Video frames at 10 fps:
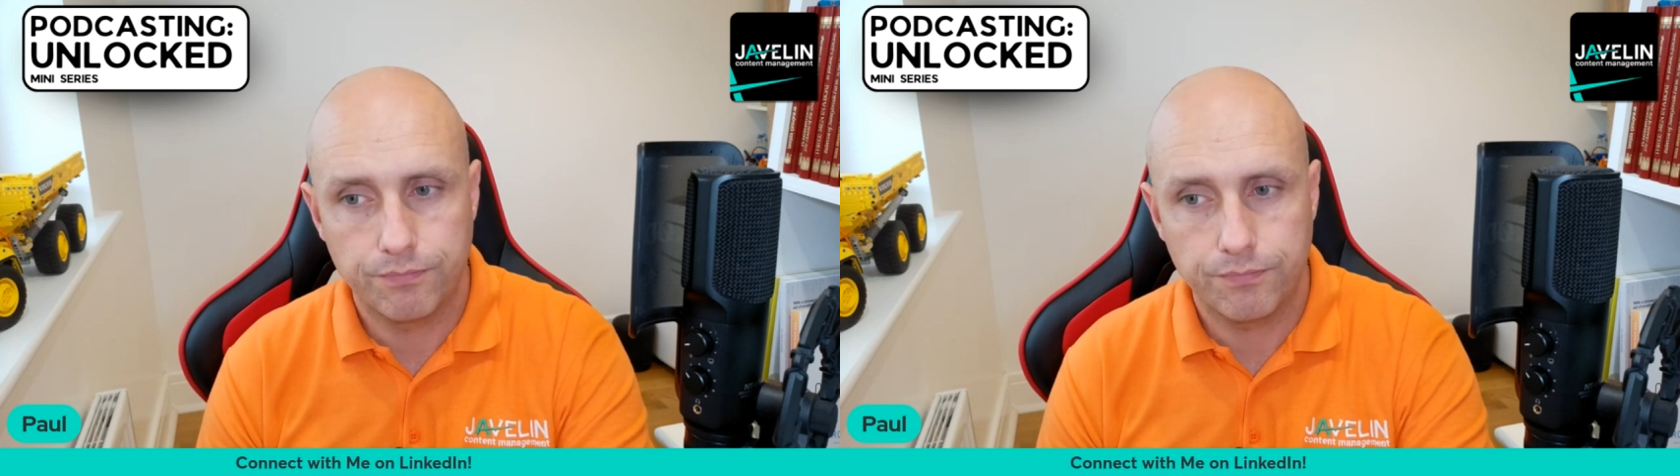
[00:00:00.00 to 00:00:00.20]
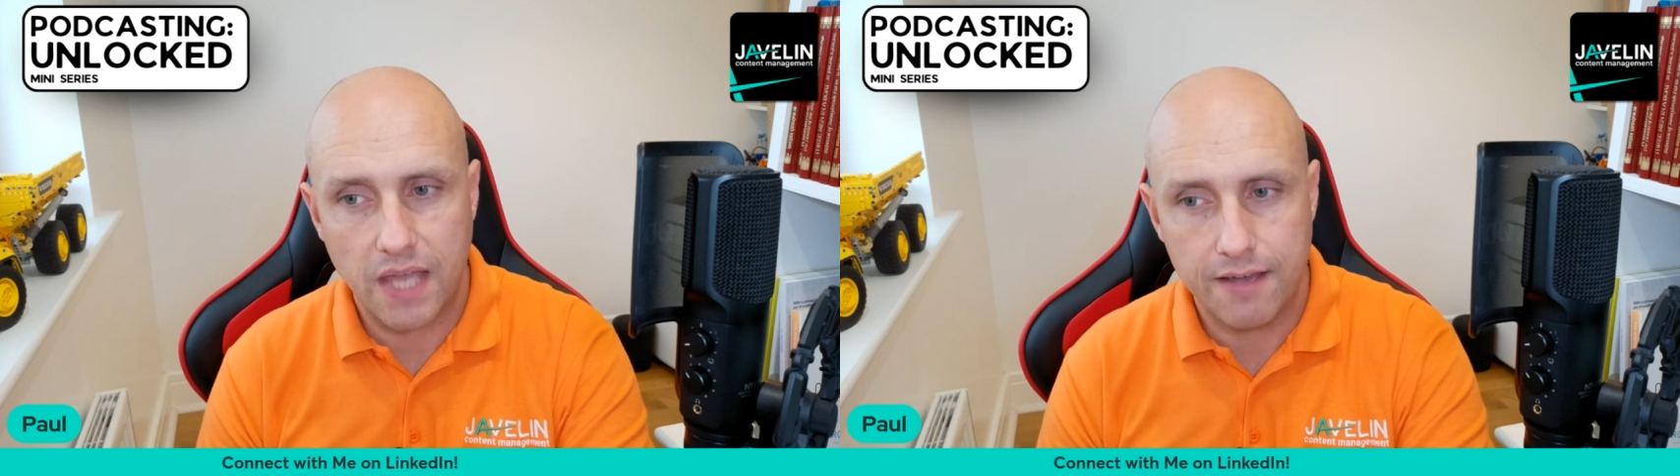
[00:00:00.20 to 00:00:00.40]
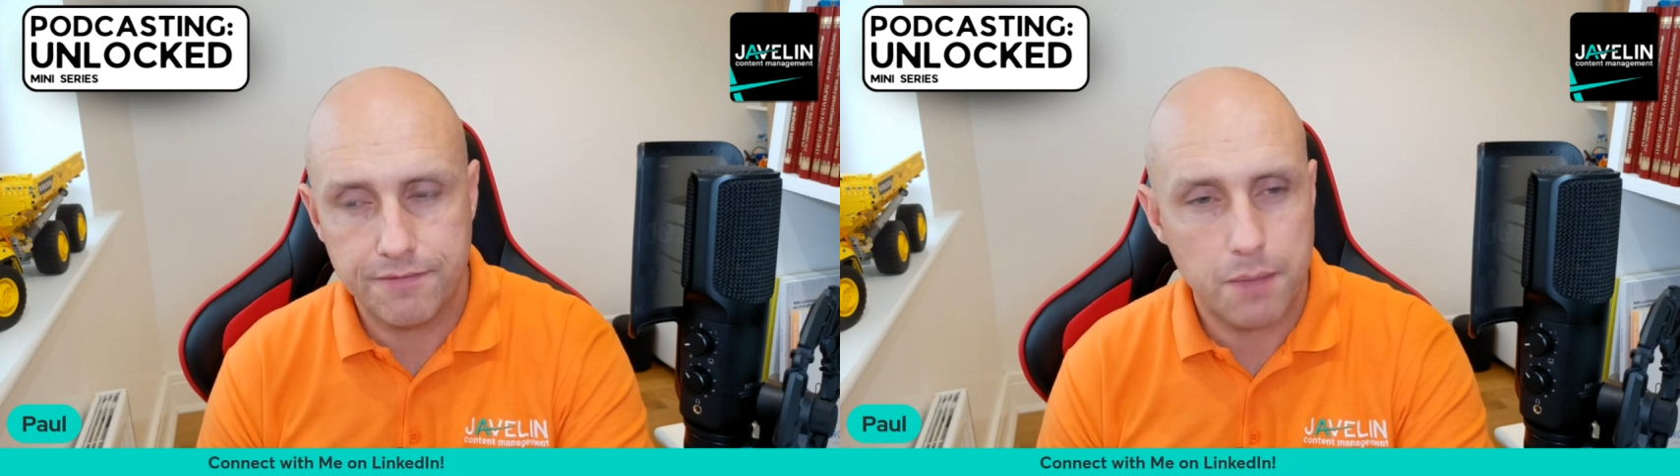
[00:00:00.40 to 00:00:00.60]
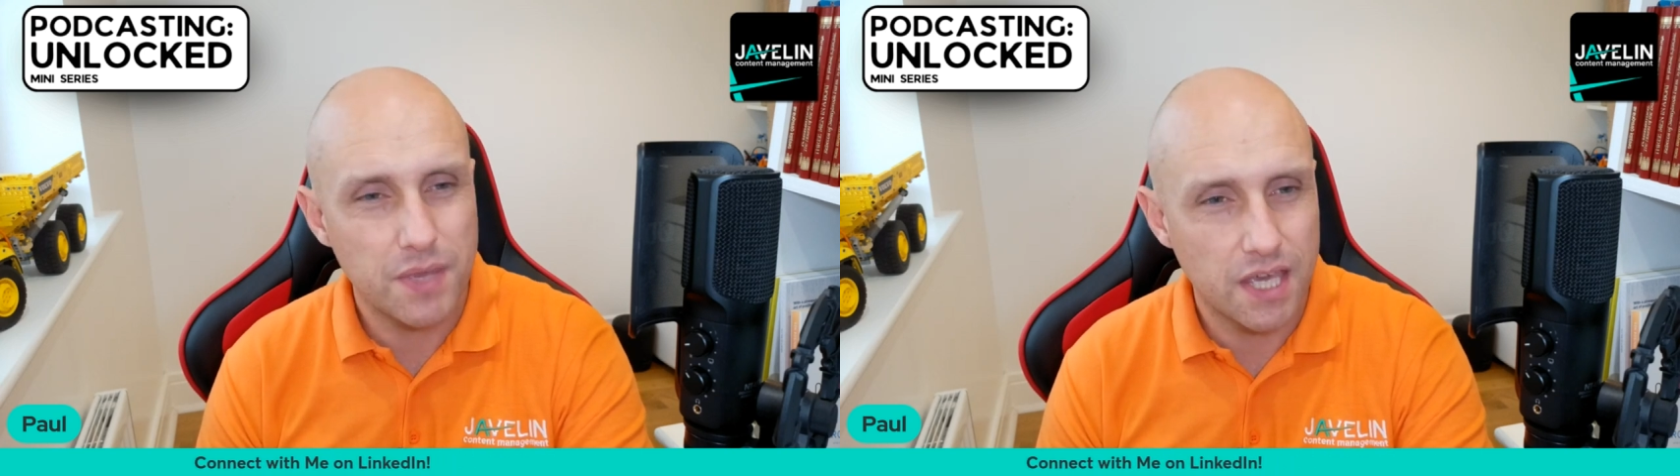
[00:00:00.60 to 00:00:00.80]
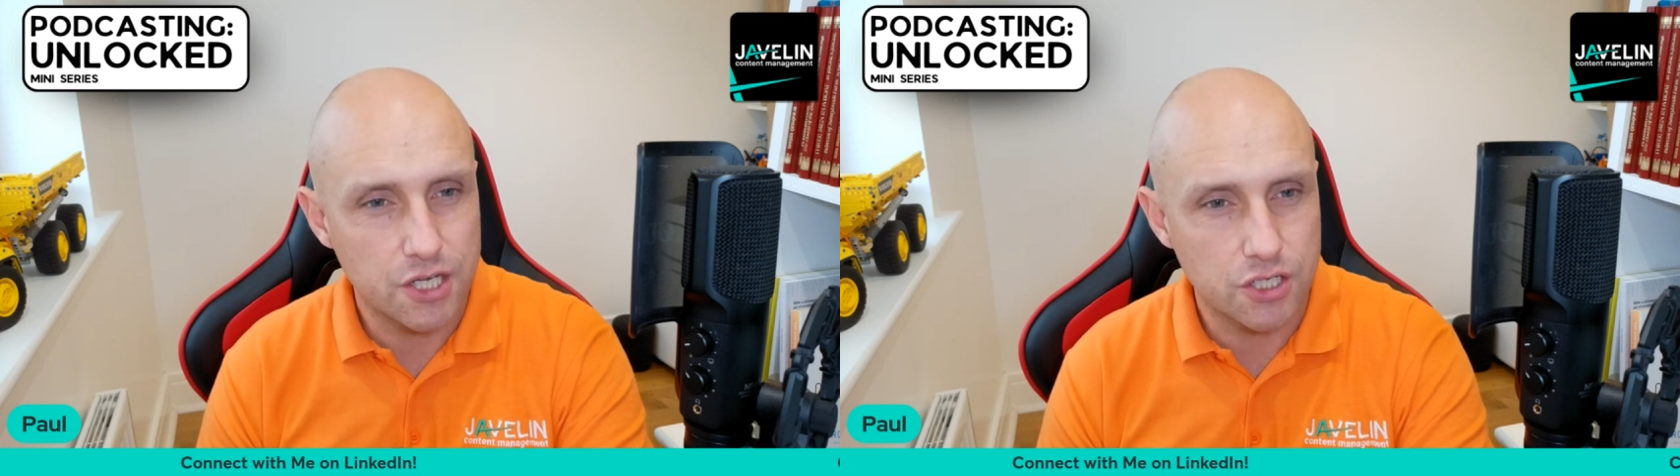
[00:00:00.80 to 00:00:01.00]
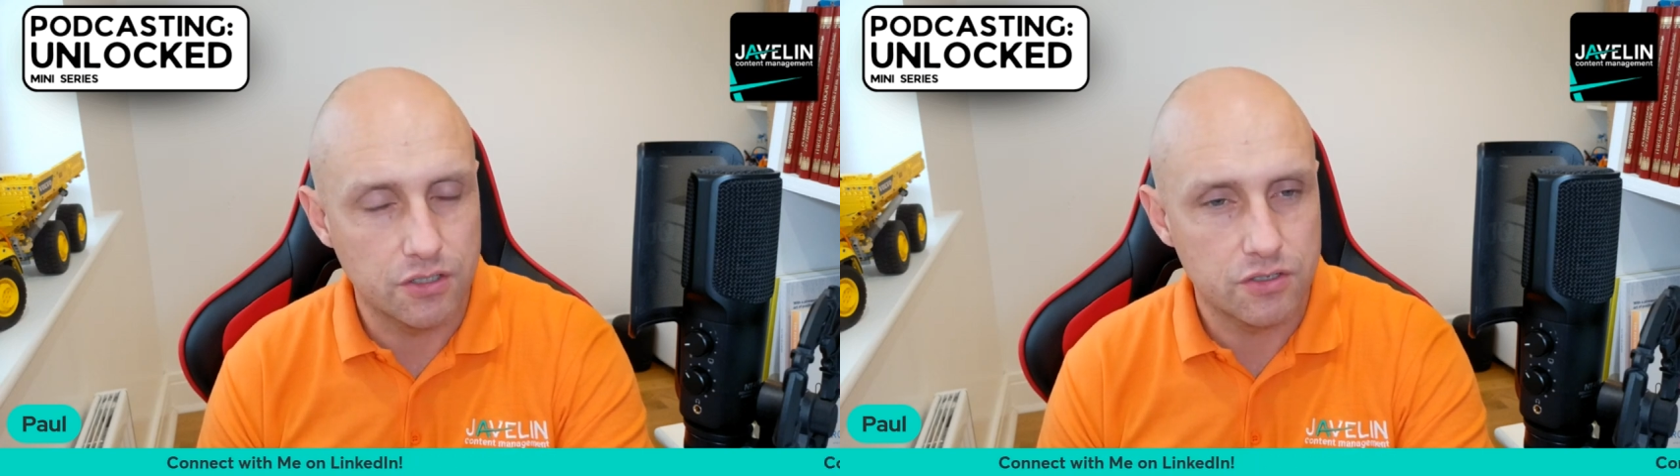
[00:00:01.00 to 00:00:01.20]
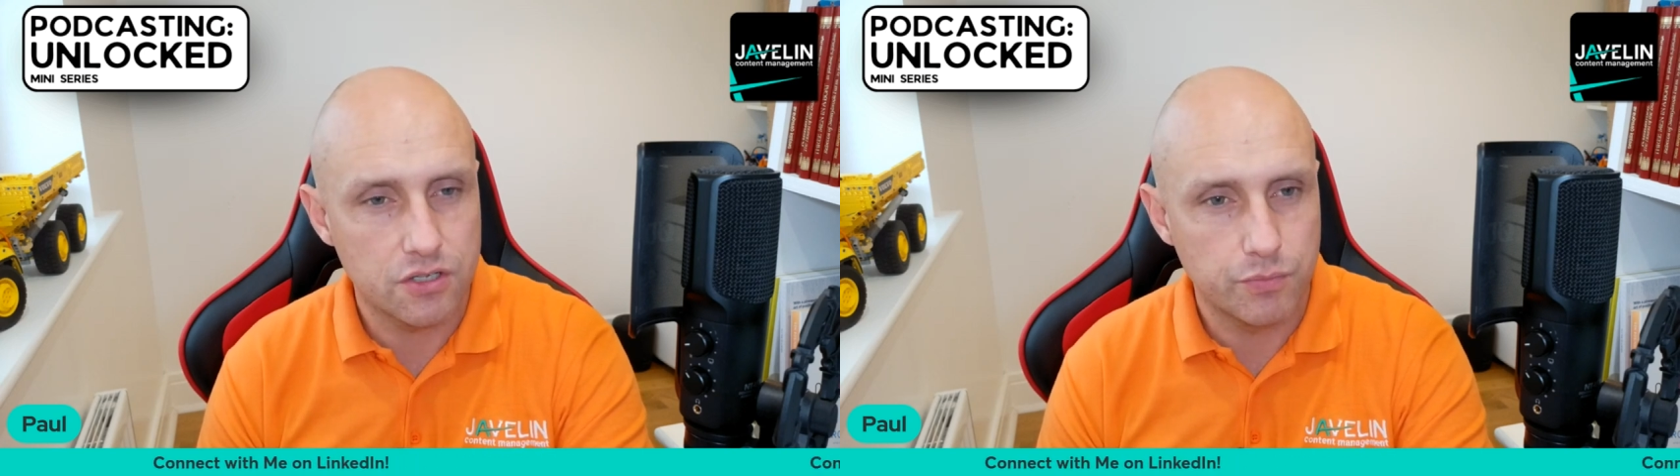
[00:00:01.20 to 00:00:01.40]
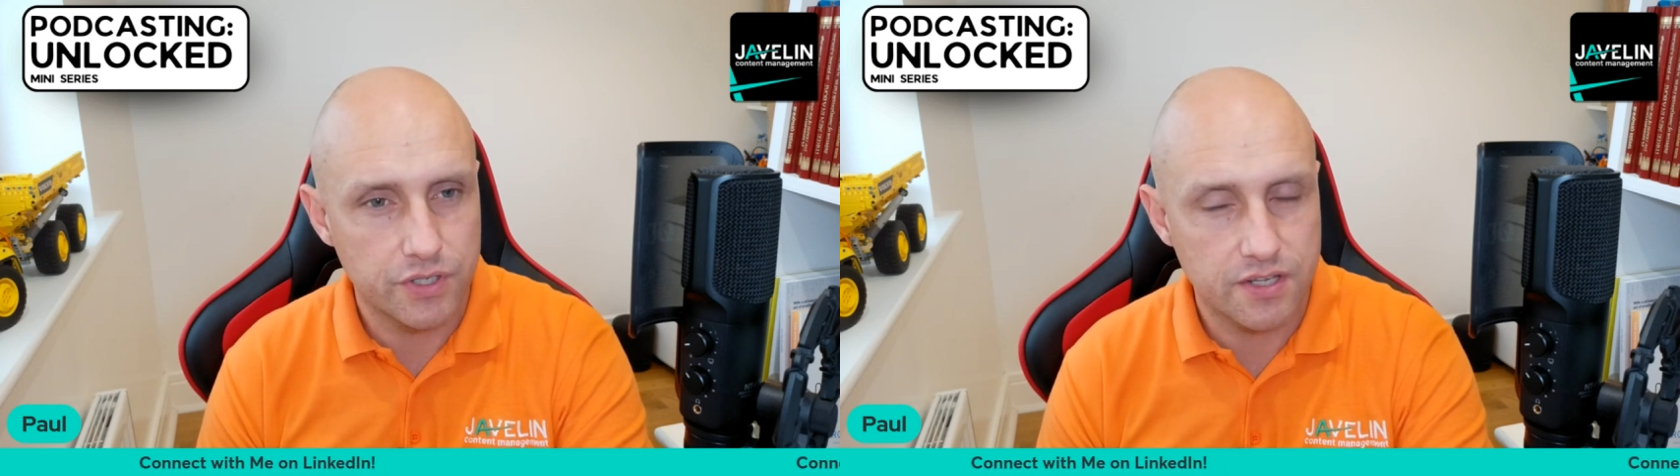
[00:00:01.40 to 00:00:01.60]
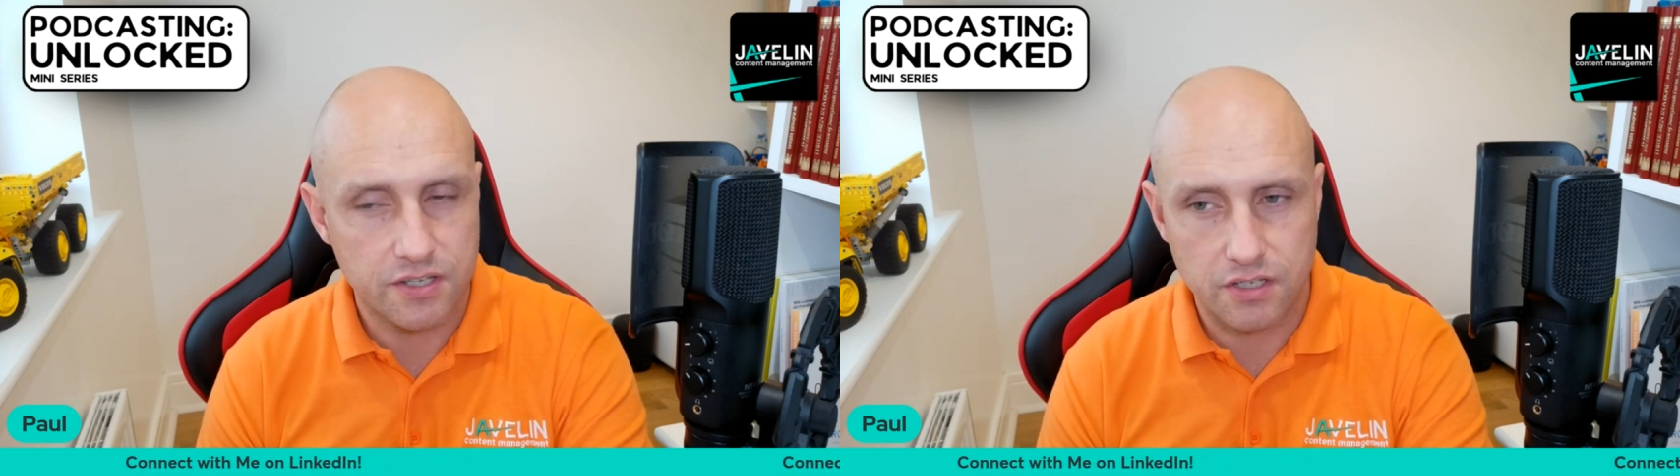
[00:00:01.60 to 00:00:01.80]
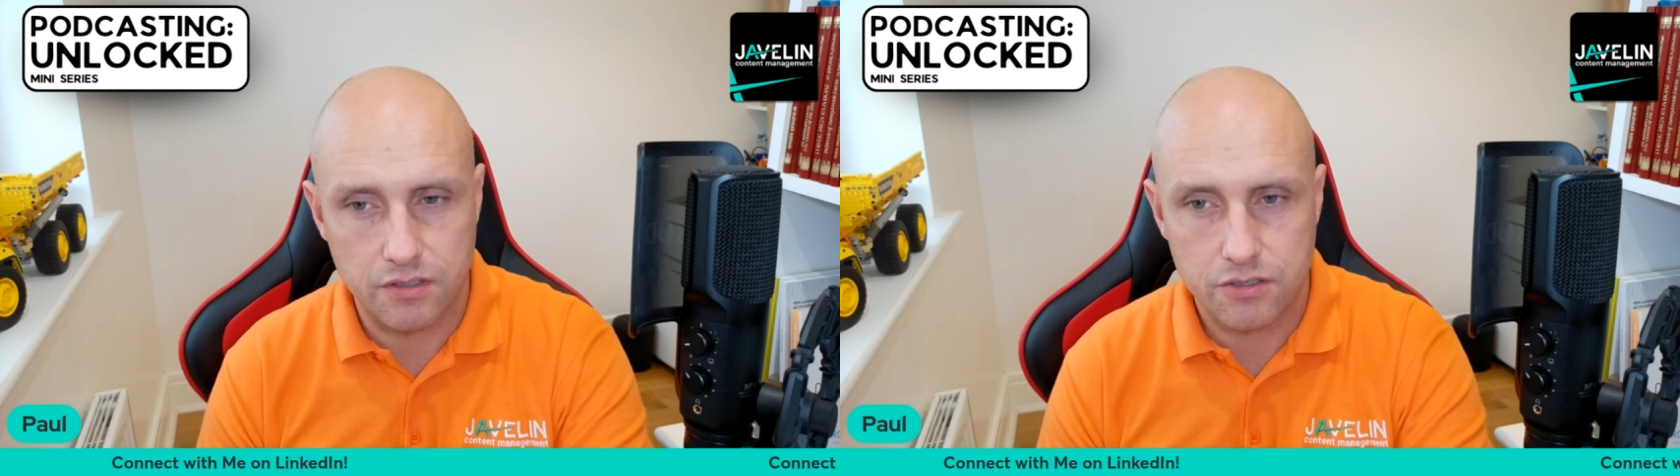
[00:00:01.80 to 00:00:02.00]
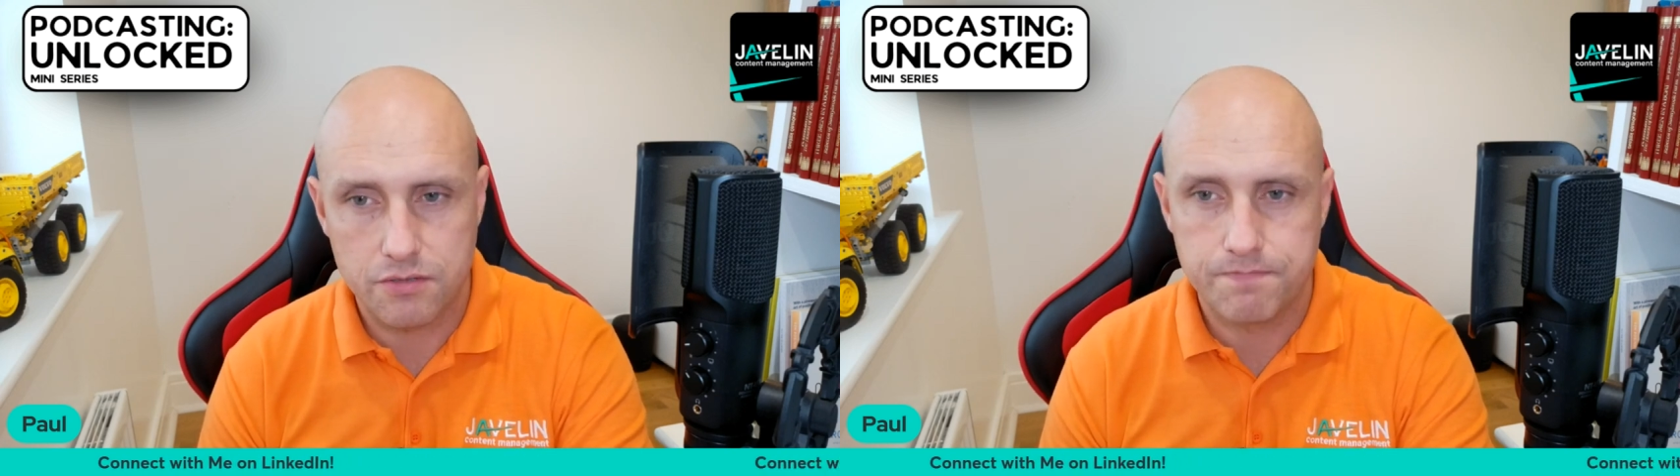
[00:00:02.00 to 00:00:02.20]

have that patience and persistence.